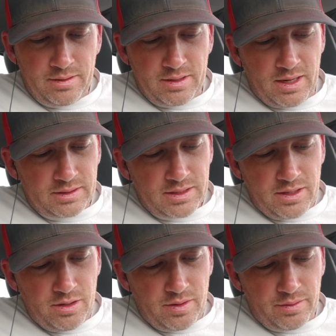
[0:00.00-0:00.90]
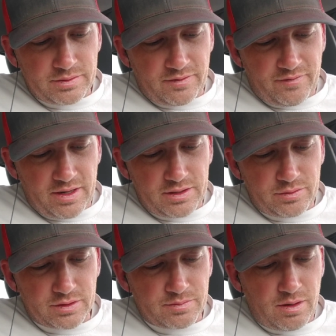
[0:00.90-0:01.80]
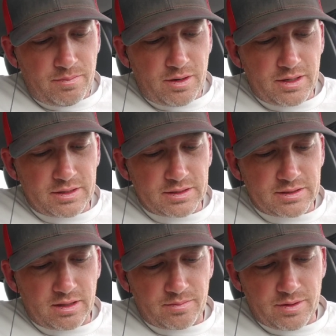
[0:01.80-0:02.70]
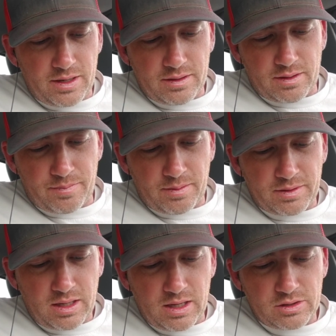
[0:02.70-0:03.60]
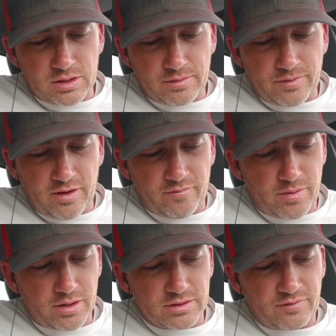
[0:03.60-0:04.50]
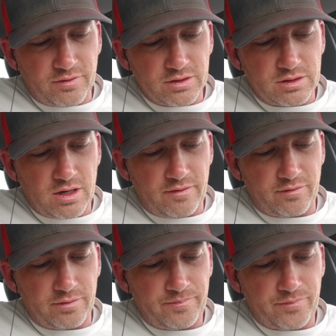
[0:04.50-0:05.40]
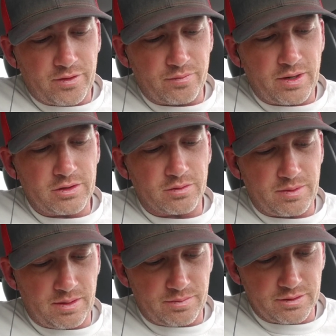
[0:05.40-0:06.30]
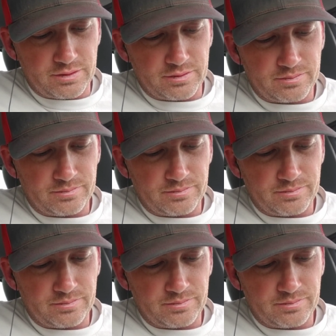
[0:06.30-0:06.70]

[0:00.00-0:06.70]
The next I knew, I was invited to a small party to celebrate the publication of Martin's first novel, The Rachel Papers.